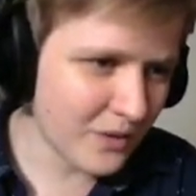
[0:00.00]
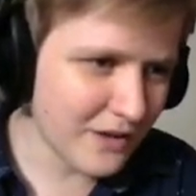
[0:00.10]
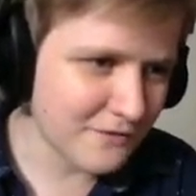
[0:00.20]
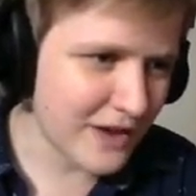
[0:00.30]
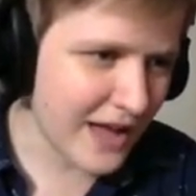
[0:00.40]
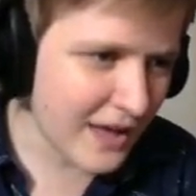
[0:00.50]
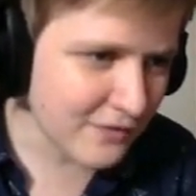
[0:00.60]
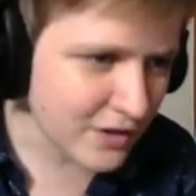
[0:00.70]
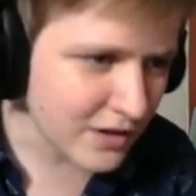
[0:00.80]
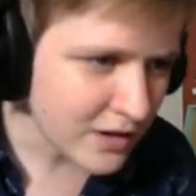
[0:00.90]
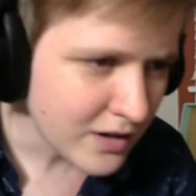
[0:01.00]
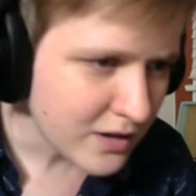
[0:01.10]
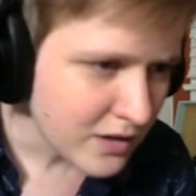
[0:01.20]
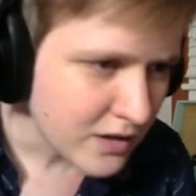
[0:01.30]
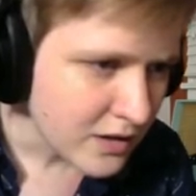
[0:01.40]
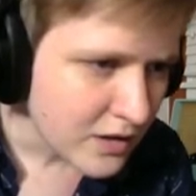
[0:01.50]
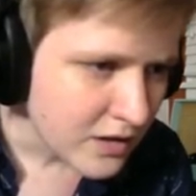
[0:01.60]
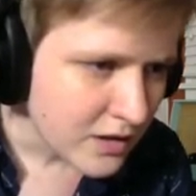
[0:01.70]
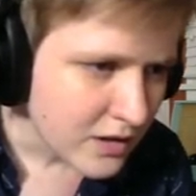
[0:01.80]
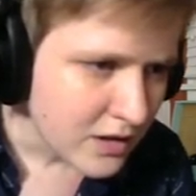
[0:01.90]
on forever.
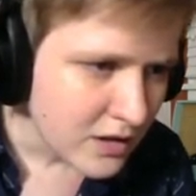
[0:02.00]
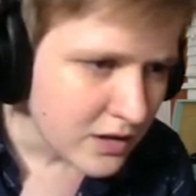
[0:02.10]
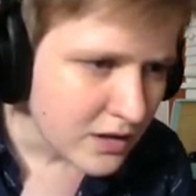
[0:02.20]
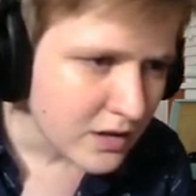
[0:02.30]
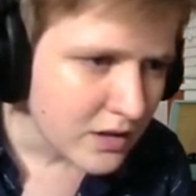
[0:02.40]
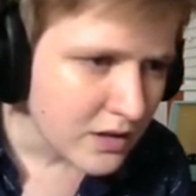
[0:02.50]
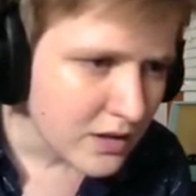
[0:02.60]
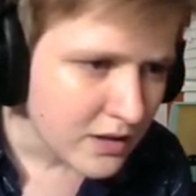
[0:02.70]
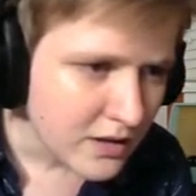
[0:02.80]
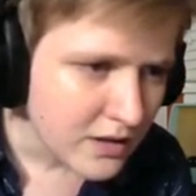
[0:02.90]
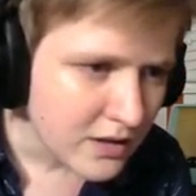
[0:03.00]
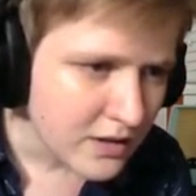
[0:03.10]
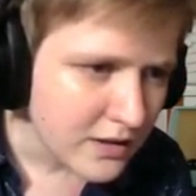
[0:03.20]
You've got to stop this one.